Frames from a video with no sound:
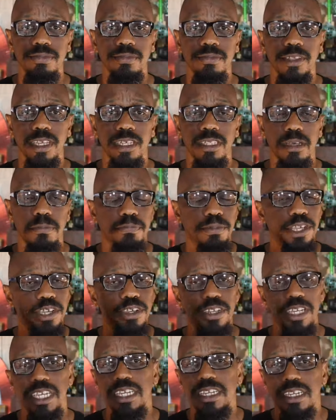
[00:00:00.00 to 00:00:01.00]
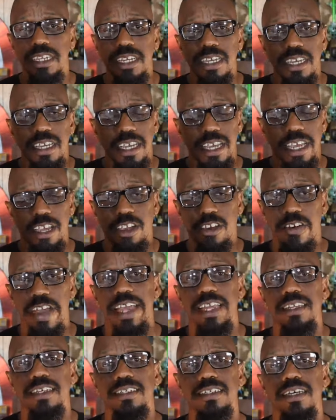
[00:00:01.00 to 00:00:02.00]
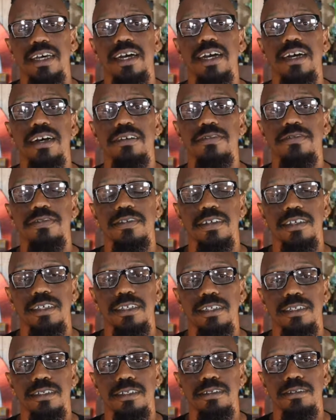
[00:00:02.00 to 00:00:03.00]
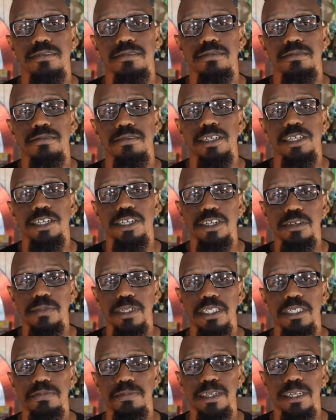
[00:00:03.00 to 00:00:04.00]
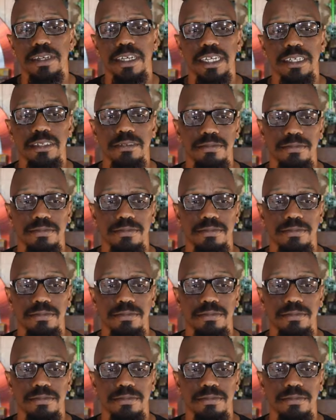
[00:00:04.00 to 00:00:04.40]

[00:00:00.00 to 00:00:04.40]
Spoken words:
the beauty and greatness of the human spirit.